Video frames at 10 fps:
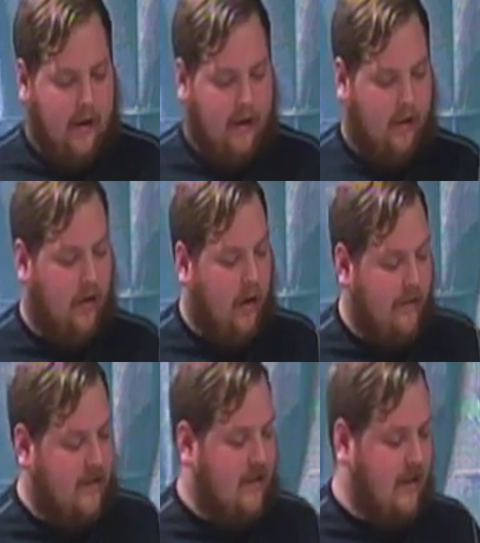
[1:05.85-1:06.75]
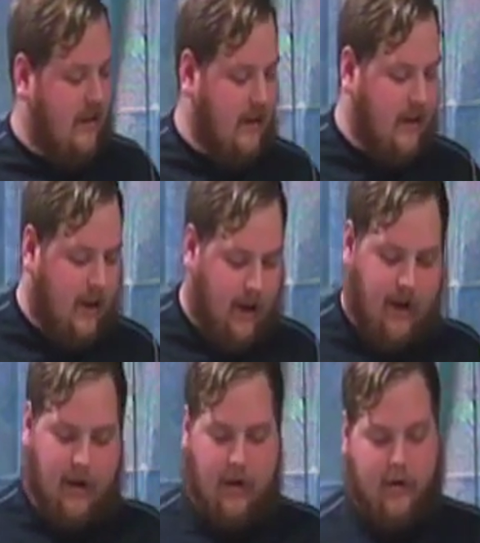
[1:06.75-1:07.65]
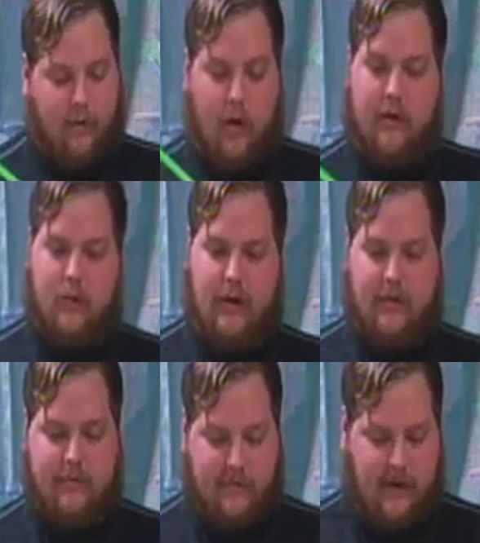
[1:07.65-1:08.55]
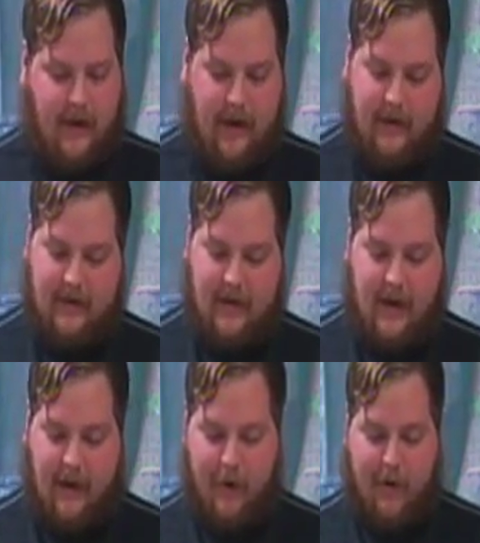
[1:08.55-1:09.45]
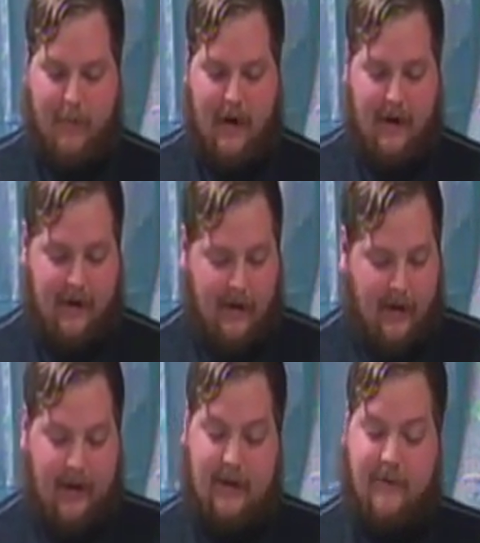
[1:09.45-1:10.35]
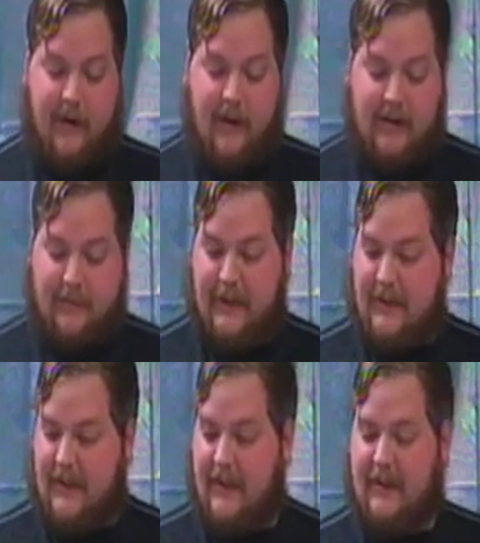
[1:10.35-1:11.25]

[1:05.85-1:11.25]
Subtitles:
You're going to obviously need a rod and reel, and today I brought my Xfinity Speed Stick.